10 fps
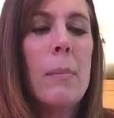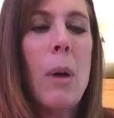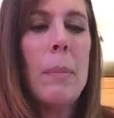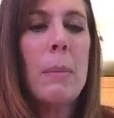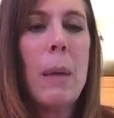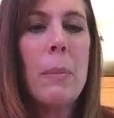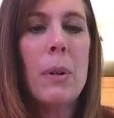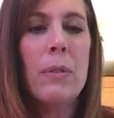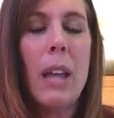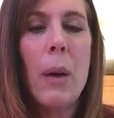mommy might
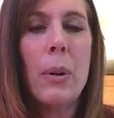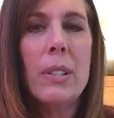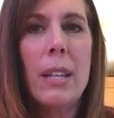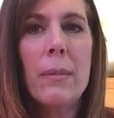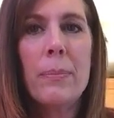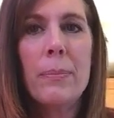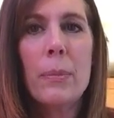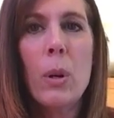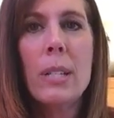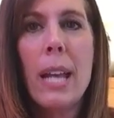put flowers in,
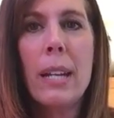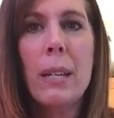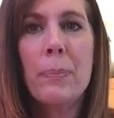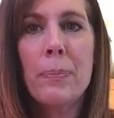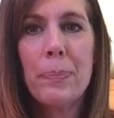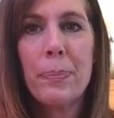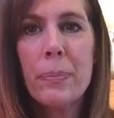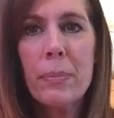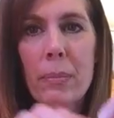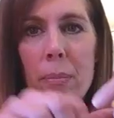or daddy.
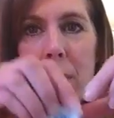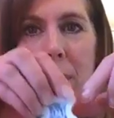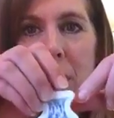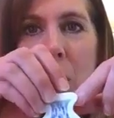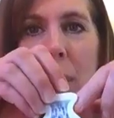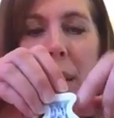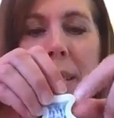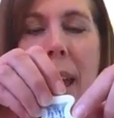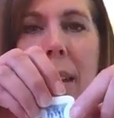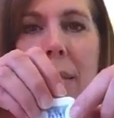What
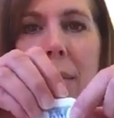is that?